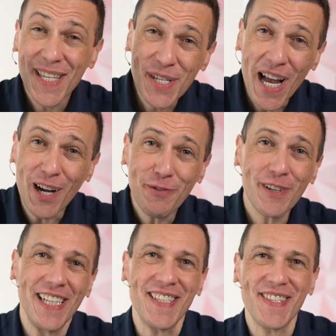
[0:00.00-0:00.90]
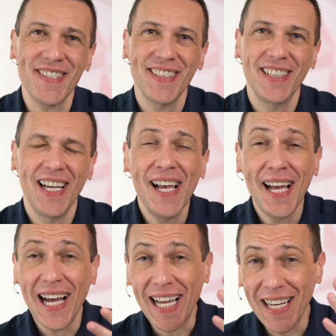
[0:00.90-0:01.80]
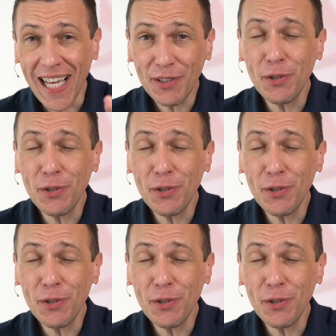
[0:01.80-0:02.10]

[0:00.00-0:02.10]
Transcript: Ciao friends! I'd like